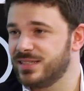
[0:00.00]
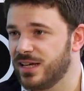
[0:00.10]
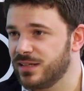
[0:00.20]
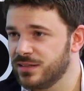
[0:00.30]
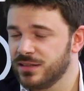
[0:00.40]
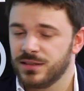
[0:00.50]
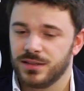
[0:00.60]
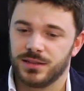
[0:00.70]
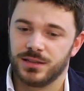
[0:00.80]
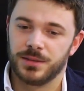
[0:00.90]
said,
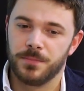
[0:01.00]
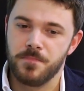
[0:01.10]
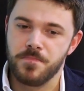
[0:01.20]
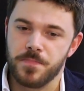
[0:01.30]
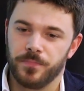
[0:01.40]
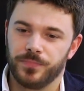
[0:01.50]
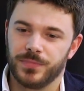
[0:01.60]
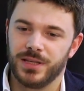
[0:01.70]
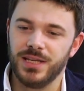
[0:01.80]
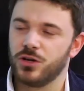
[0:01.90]

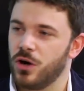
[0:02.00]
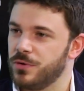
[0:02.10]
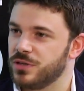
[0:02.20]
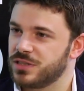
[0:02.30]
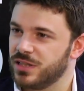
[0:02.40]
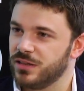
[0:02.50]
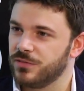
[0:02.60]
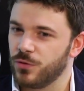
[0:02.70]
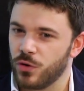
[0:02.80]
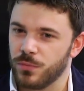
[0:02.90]
e-commerce in the
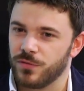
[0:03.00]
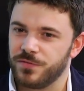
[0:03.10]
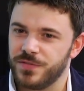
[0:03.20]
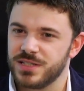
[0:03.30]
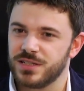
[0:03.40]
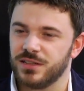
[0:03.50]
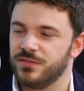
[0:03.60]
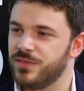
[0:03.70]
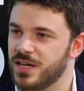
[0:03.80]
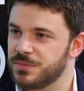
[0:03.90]
form of physical
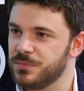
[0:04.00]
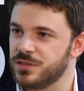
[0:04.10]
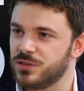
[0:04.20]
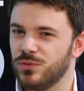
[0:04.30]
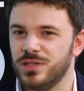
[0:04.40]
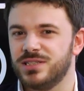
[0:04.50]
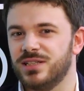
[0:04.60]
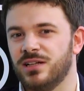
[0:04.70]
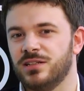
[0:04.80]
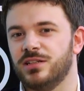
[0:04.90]
investments only
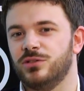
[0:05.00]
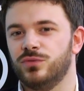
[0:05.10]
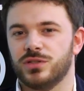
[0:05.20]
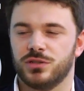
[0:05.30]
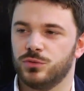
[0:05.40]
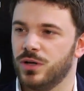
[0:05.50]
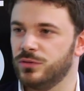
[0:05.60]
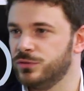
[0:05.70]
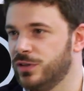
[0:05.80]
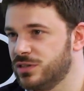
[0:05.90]
started in 2012,
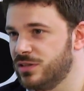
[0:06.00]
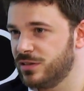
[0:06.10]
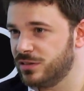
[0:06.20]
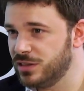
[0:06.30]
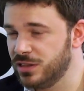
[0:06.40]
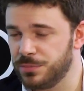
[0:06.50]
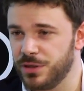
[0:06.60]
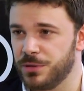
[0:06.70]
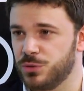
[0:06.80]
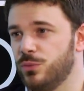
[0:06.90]
2013,
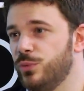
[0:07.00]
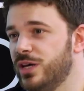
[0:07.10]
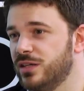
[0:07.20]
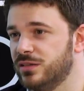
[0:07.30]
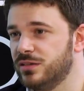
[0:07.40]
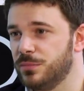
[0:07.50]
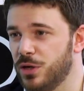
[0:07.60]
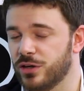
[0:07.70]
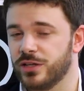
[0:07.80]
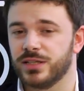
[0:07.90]
pretty much when we entered the
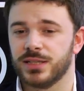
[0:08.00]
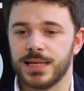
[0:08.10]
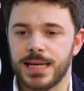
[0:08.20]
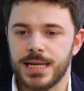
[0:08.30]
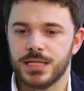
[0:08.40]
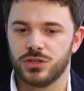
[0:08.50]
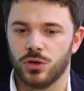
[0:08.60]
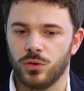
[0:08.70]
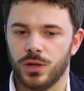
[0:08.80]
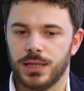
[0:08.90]
market.
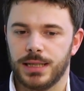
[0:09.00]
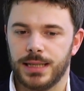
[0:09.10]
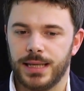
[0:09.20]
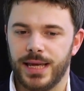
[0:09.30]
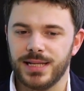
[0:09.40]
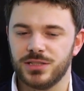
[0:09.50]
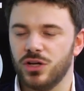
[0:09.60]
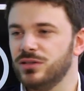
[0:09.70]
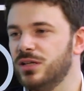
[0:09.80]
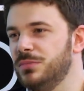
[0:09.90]
So it's
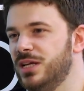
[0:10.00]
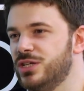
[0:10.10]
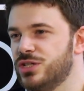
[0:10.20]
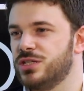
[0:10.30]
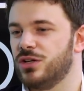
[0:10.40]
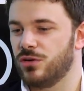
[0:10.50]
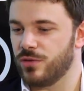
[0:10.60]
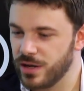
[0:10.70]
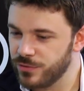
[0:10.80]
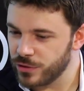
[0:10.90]
not that Malaysians are not
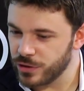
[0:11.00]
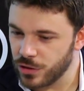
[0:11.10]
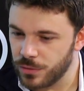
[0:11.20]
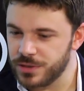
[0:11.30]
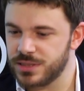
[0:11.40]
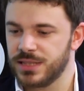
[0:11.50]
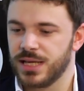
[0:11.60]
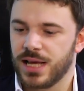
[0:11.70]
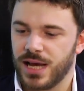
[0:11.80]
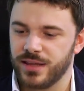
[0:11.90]
ready for e-commerce. I